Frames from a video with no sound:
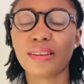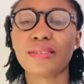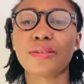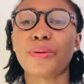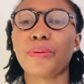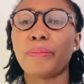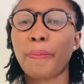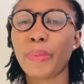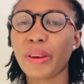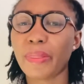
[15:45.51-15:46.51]
So
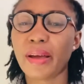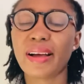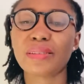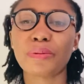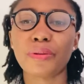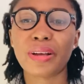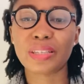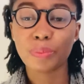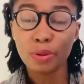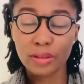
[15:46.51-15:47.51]
being in the hospital
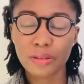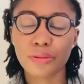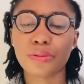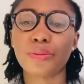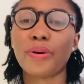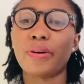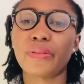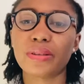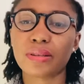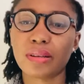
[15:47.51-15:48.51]
exposes you to all
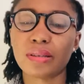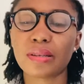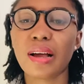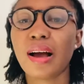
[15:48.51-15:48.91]
these things.